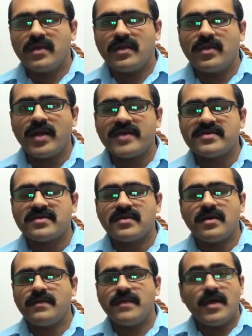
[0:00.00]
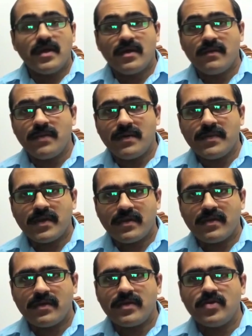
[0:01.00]
European Union, South
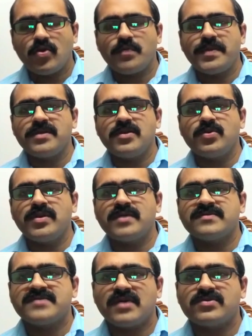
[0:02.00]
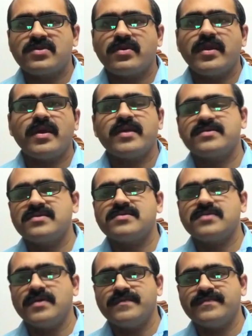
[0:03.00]
Korea, etc. They have imposed
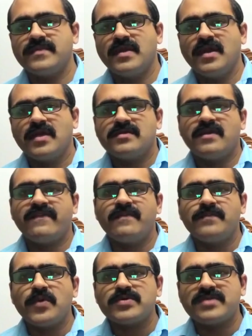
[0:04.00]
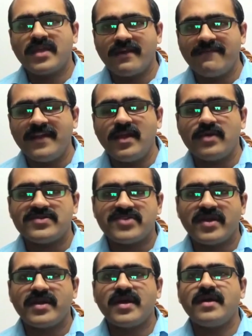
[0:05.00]
heavily on China's aluminium
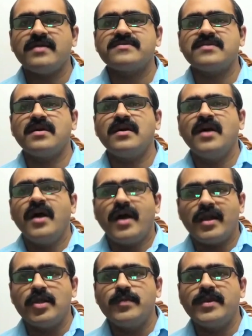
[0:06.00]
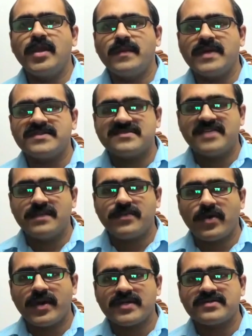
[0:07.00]
and steel products. Even they
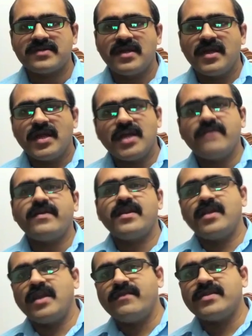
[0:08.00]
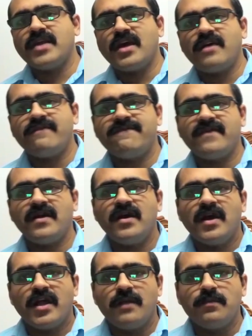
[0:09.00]
have imposed some kind of a
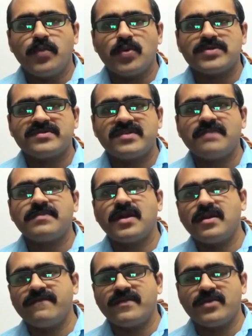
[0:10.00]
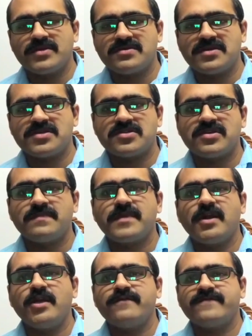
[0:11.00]
restriction, some kind of tariffs on
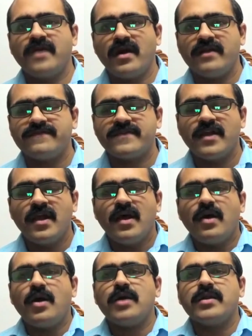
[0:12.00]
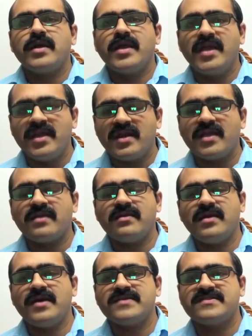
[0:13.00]
Indian steel products as
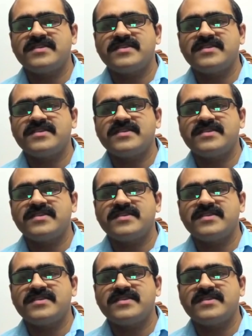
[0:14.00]
well.